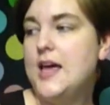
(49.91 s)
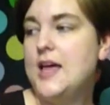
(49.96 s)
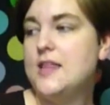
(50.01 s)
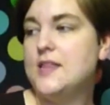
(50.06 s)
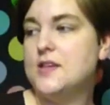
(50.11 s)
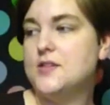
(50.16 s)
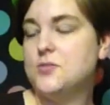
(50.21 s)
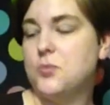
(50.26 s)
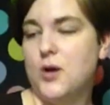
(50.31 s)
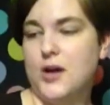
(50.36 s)

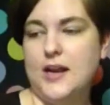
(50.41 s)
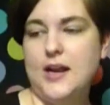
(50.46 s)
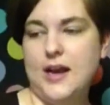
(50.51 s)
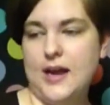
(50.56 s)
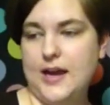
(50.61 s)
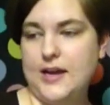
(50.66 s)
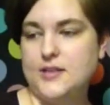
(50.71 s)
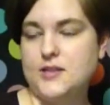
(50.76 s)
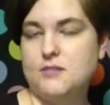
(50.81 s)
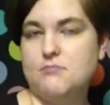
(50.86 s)
this one
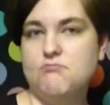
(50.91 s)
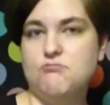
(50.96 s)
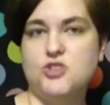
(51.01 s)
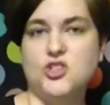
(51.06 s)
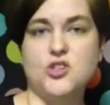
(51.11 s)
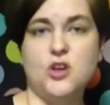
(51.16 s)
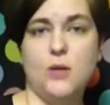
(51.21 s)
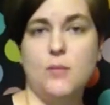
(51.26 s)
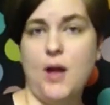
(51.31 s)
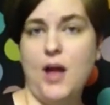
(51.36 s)
night
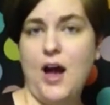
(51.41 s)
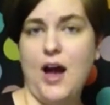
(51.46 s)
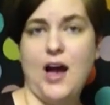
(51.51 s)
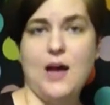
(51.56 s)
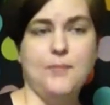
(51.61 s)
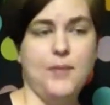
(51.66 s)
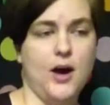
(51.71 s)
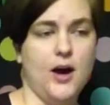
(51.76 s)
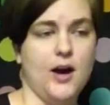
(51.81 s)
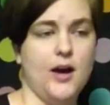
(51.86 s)
just on my
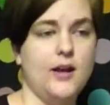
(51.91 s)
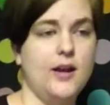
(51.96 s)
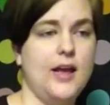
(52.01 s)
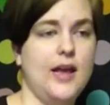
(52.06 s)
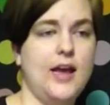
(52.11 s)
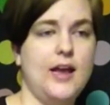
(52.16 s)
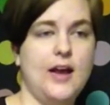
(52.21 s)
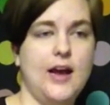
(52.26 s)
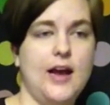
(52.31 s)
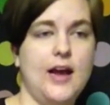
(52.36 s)
iPod,
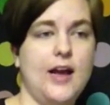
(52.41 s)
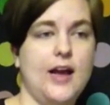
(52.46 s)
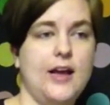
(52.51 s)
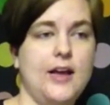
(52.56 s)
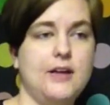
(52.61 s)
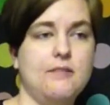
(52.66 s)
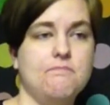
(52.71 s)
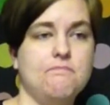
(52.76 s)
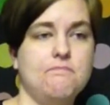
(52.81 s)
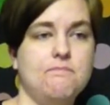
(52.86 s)
and
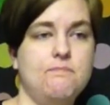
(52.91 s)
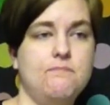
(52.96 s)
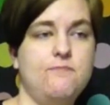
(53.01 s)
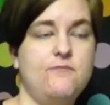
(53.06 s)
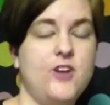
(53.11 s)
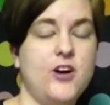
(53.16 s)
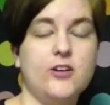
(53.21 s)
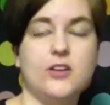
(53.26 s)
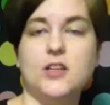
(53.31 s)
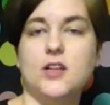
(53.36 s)
I
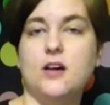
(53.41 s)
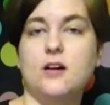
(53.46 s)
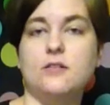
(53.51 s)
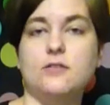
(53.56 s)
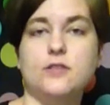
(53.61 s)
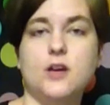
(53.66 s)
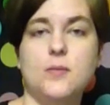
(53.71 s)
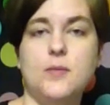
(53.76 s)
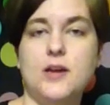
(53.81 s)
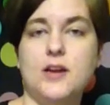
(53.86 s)
fell in
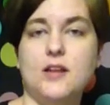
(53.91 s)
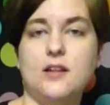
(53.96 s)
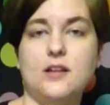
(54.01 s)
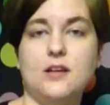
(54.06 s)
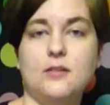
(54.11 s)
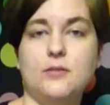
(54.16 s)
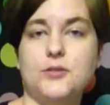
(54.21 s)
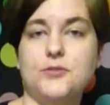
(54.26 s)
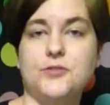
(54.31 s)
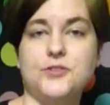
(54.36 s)
love
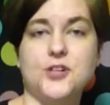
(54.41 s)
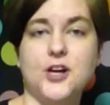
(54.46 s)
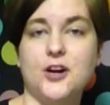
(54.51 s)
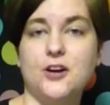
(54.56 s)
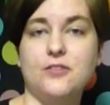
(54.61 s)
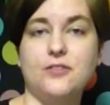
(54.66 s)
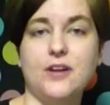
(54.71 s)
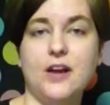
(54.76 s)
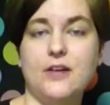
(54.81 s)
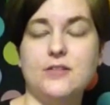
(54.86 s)
immediately with photography.